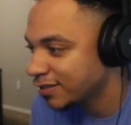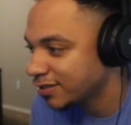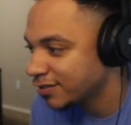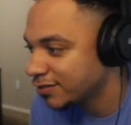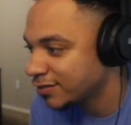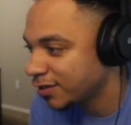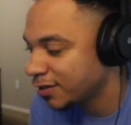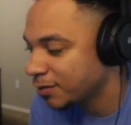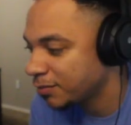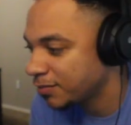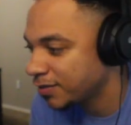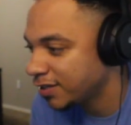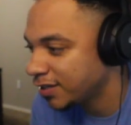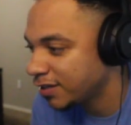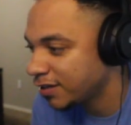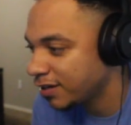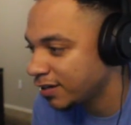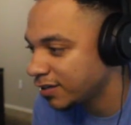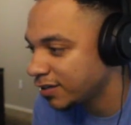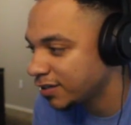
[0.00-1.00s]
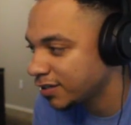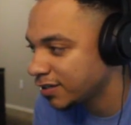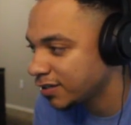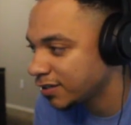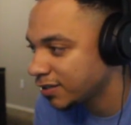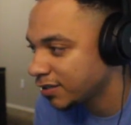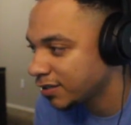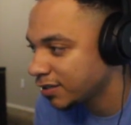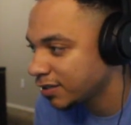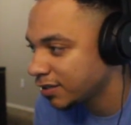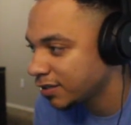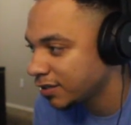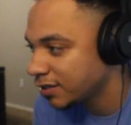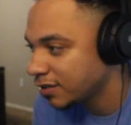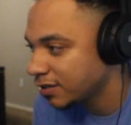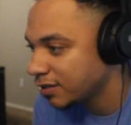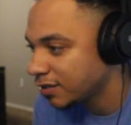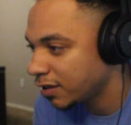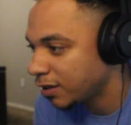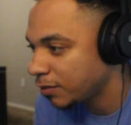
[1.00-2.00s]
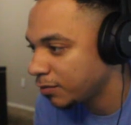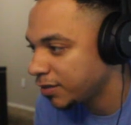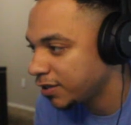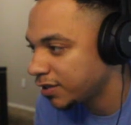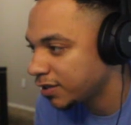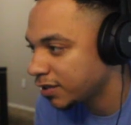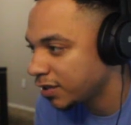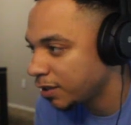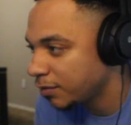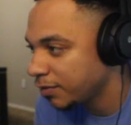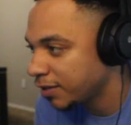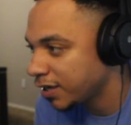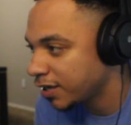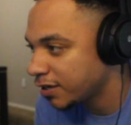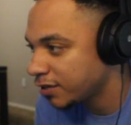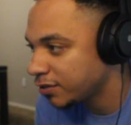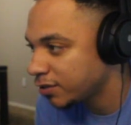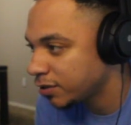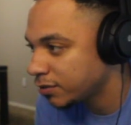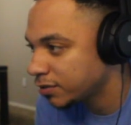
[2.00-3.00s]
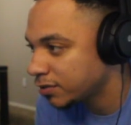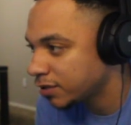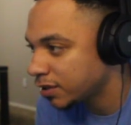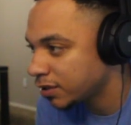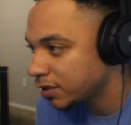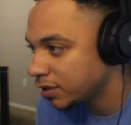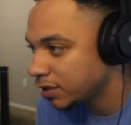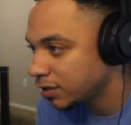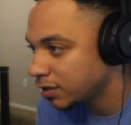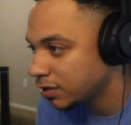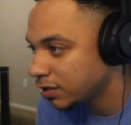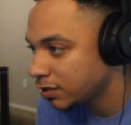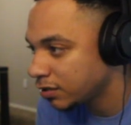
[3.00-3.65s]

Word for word: That's all we need to earn it. All we need, all we gotta do is earn it.